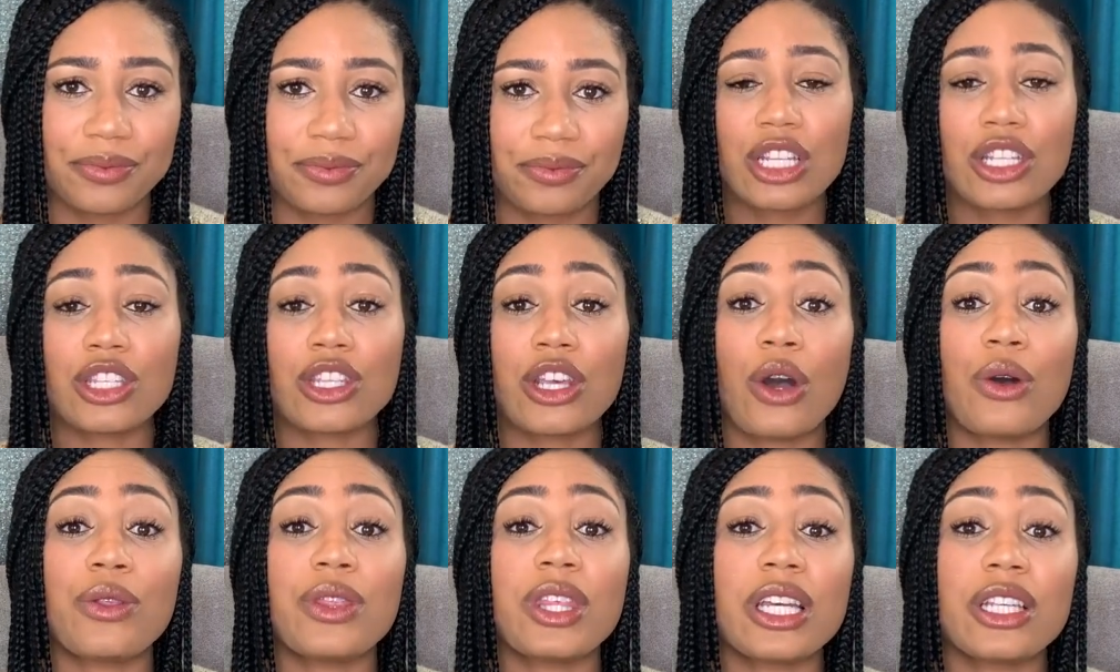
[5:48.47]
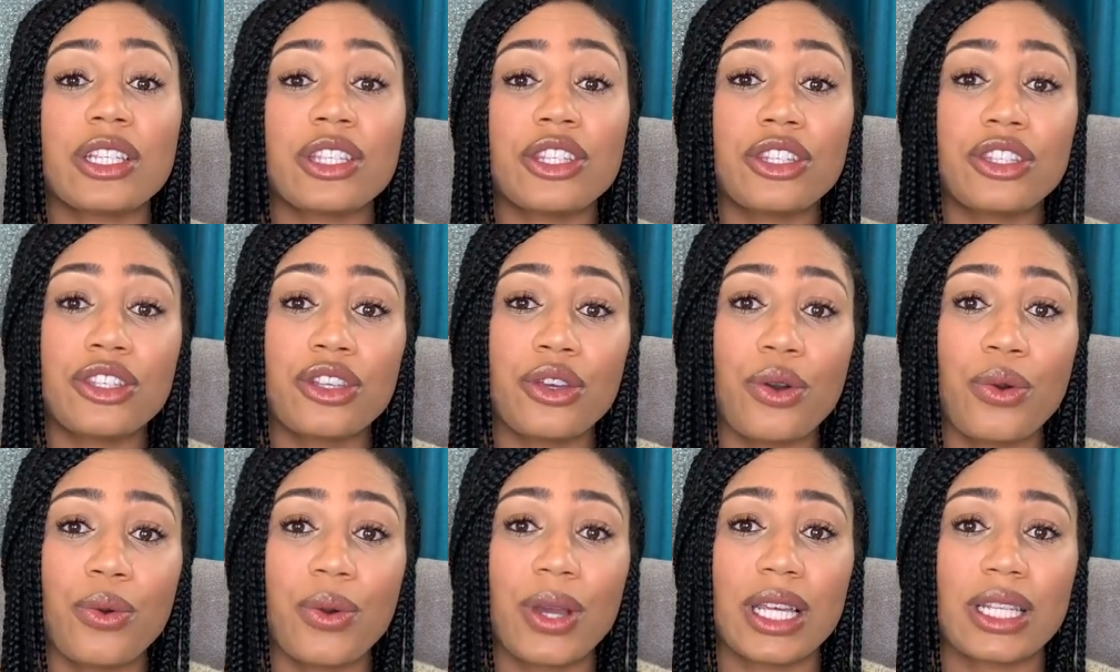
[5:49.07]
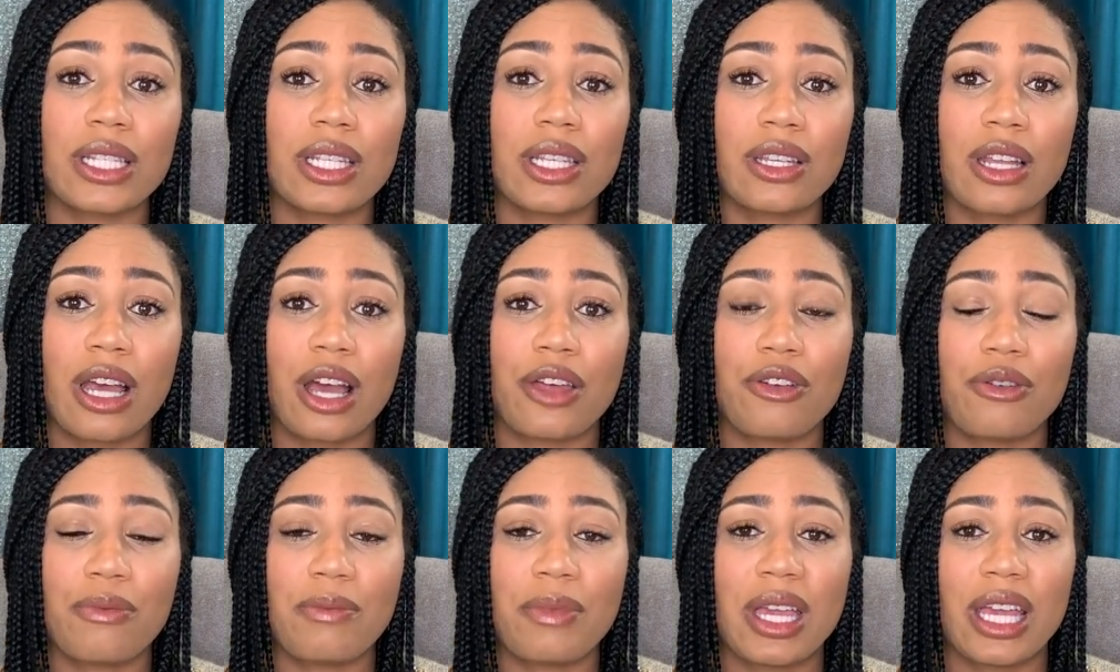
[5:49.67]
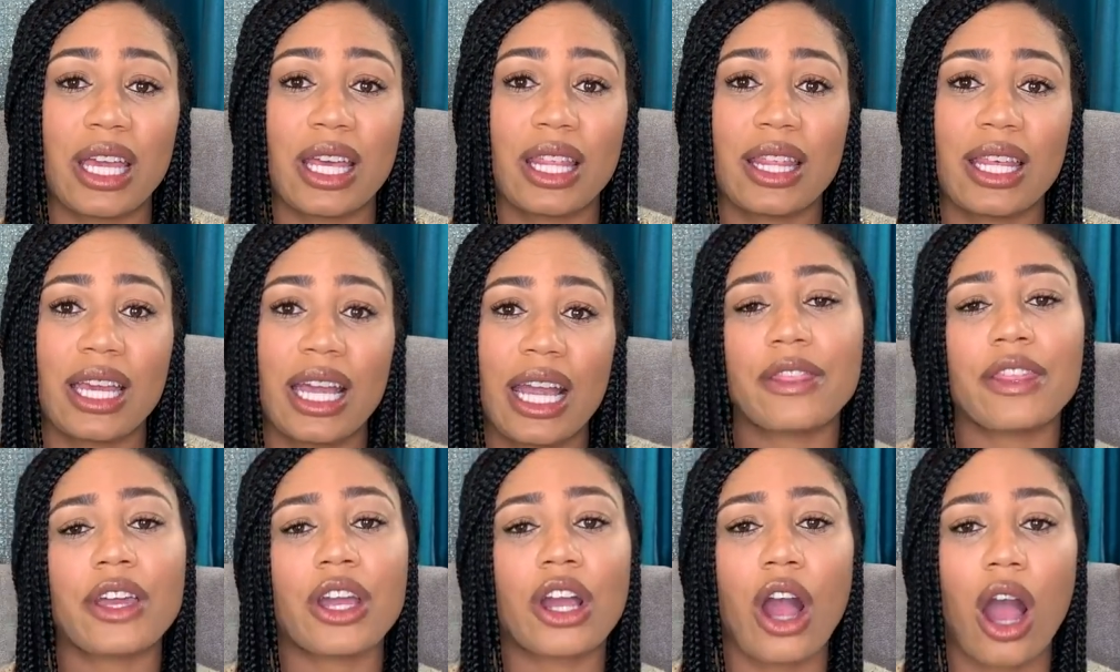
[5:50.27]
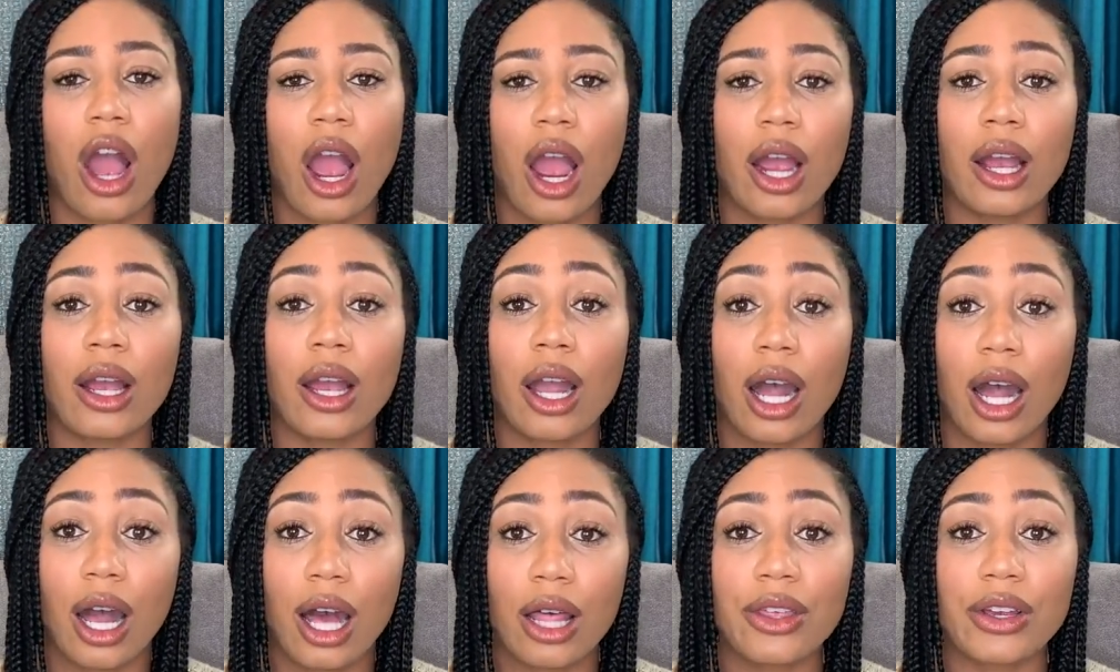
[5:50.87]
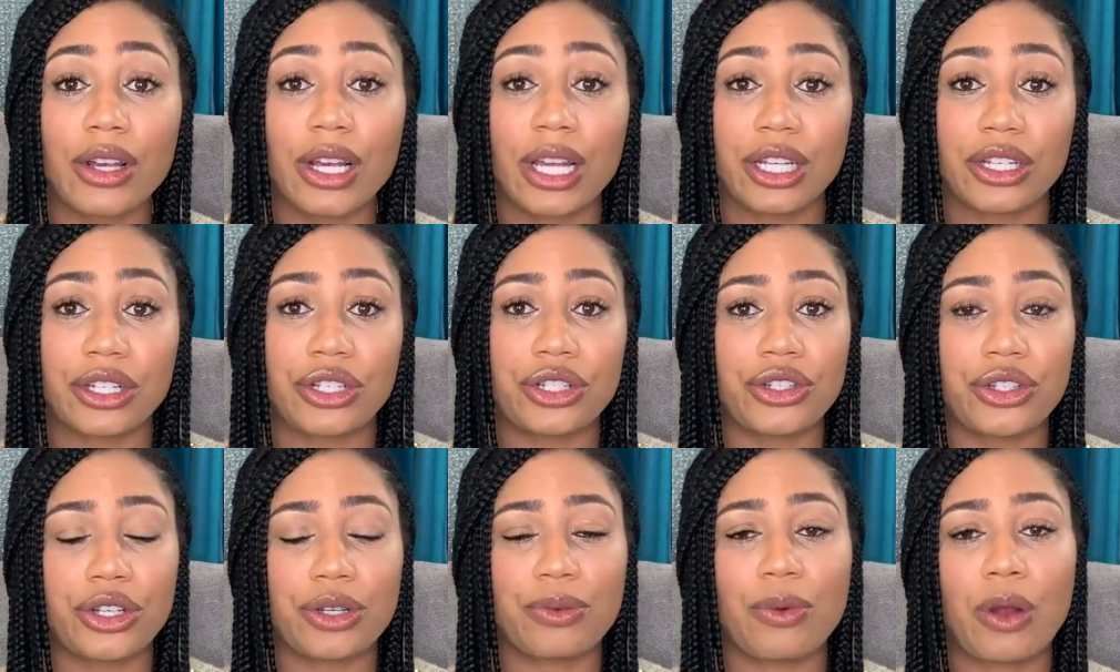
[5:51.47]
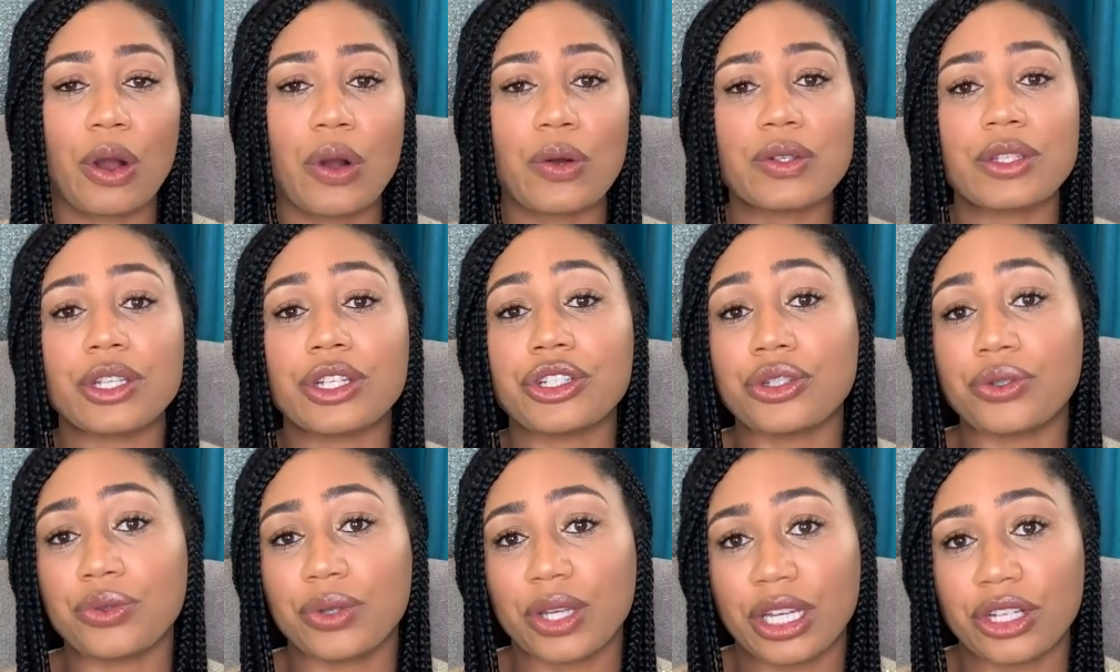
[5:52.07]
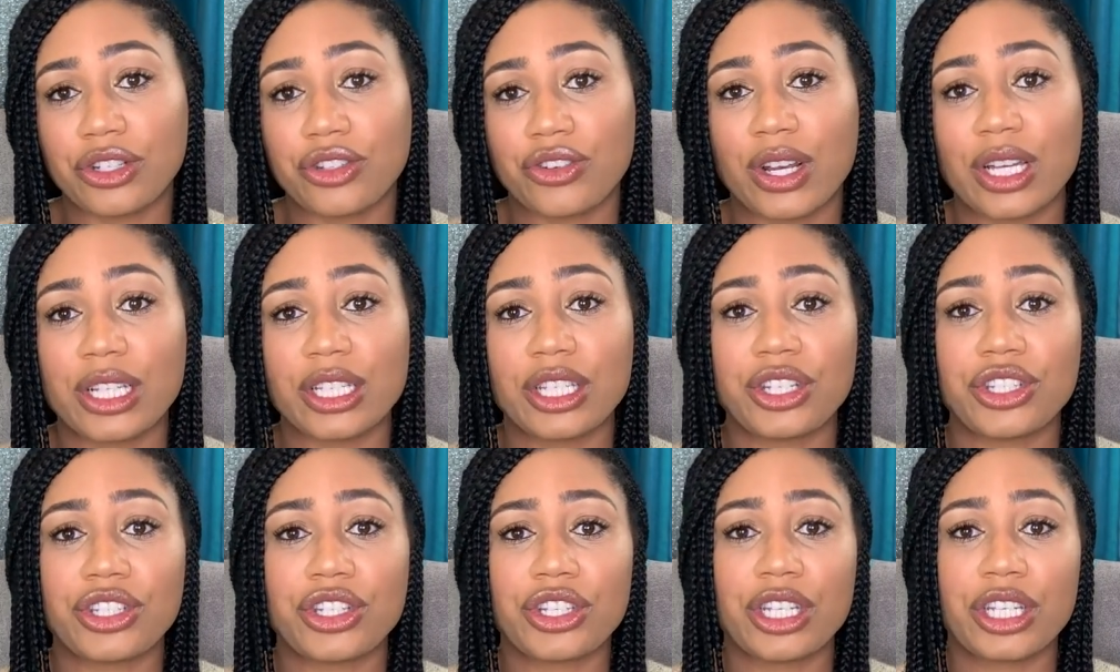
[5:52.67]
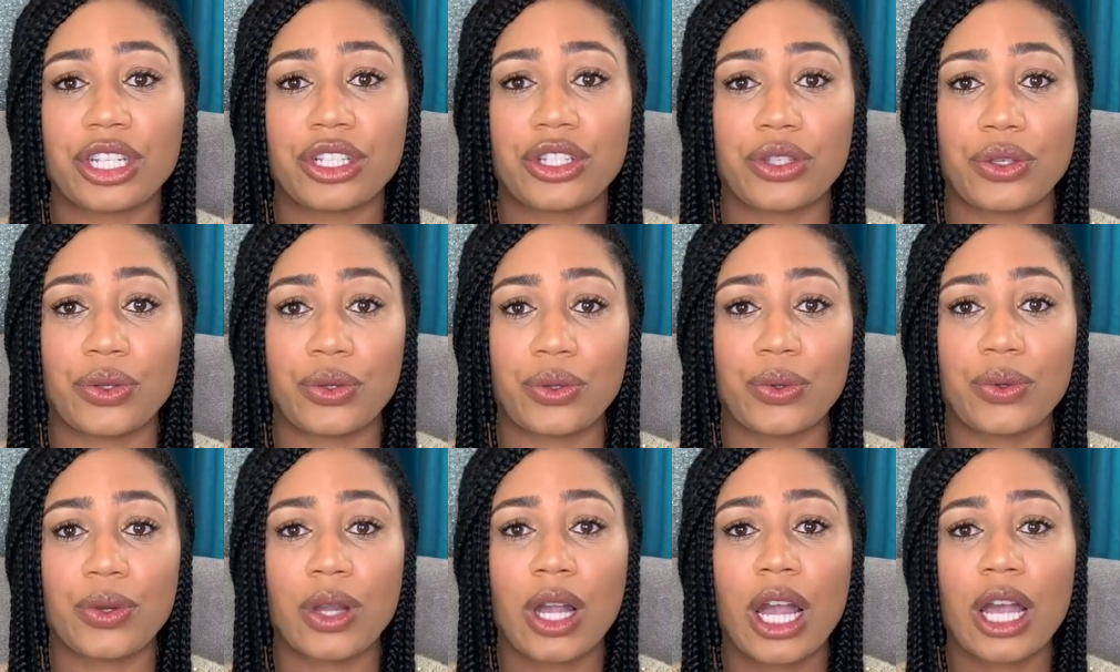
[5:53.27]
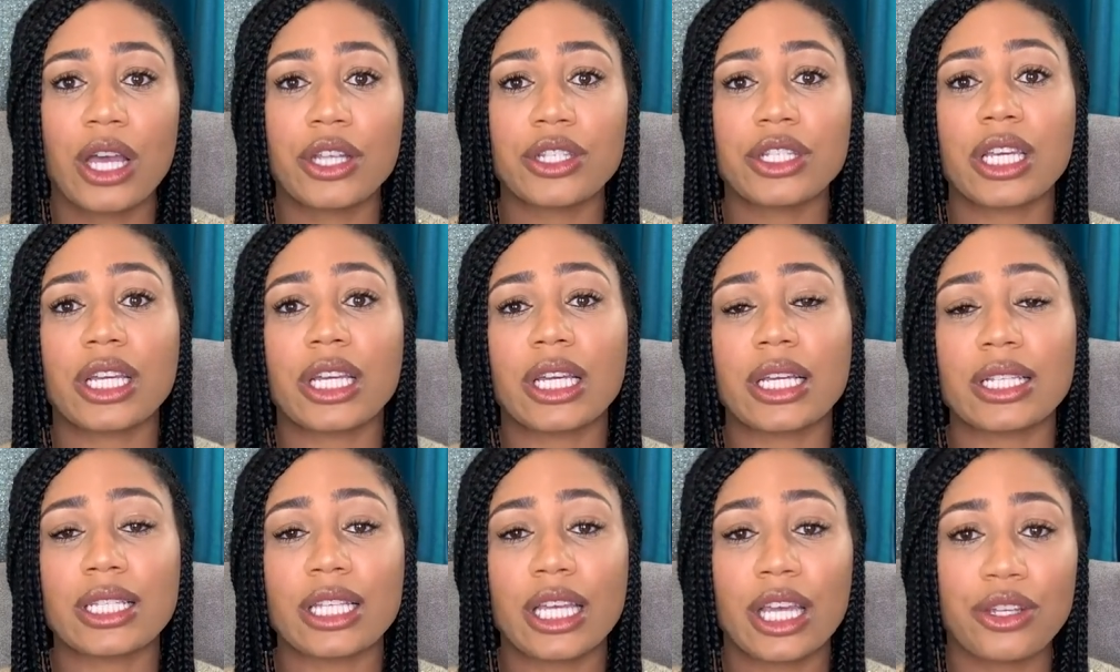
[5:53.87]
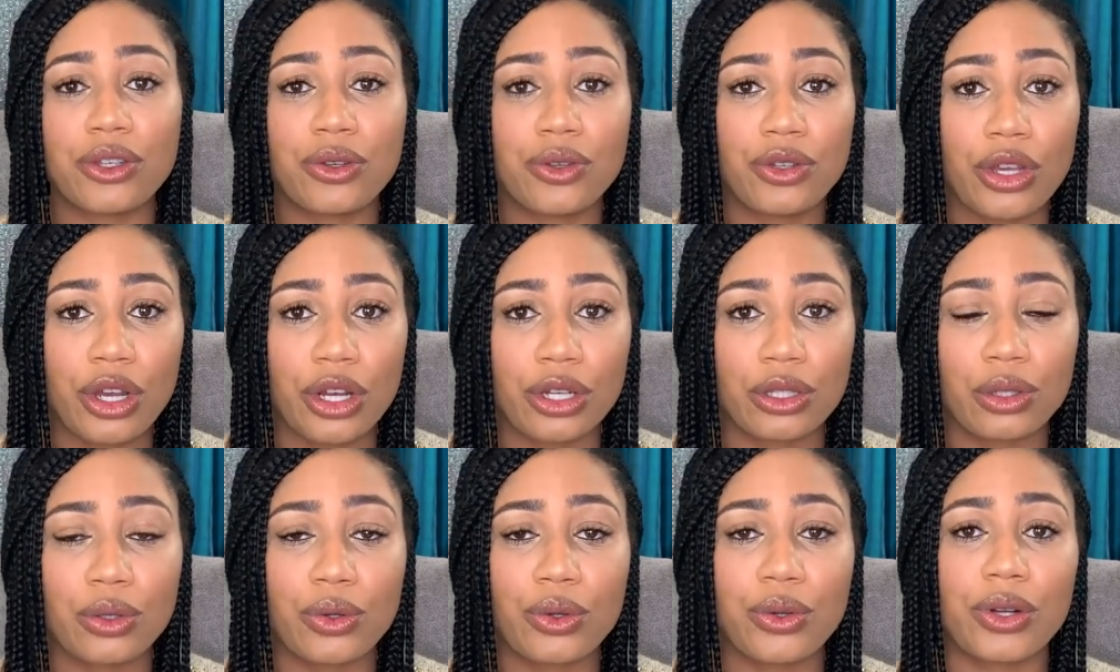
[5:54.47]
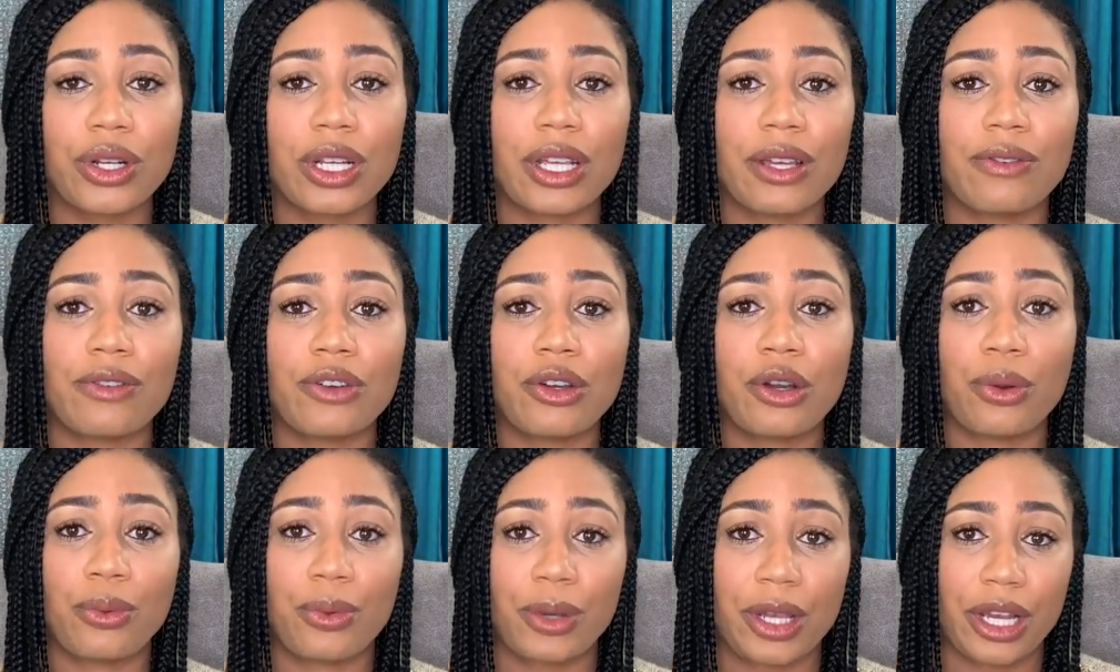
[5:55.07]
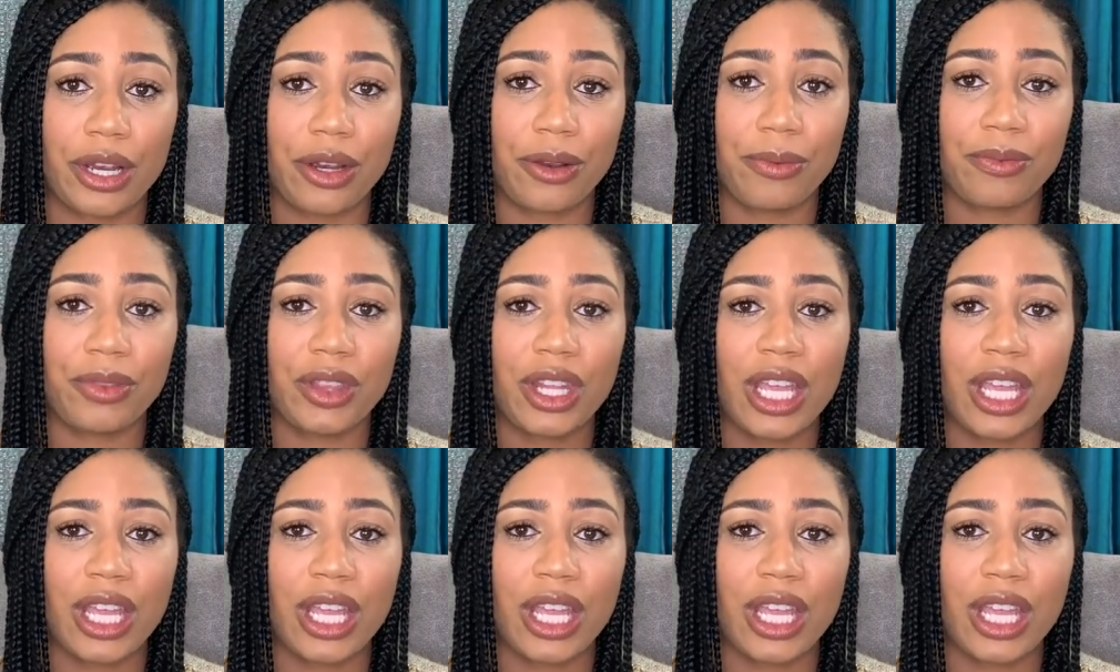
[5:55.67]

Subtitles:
So this too is another myth. There are other industry roles that you can transition into to continue your lucrative career.